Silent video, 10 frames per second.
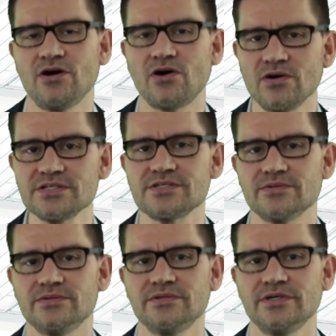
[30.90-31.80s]

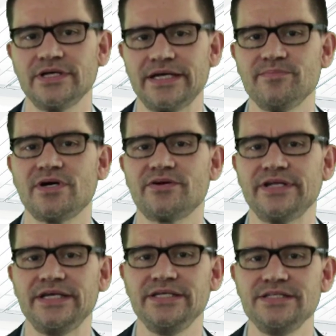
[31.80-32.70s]
Also,
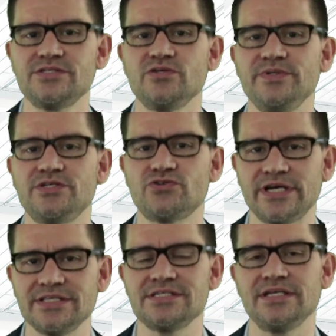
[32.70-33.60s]
mRNA needs to be
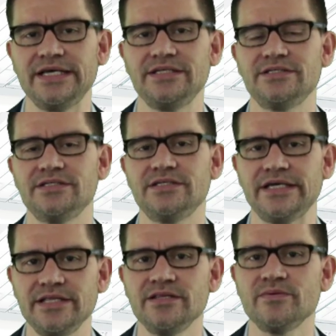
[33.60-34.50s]
translated
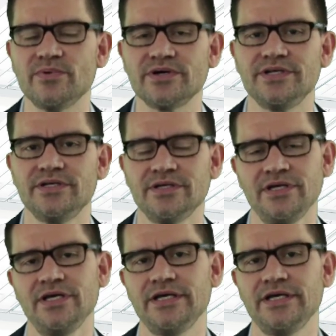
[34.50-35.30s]
in the body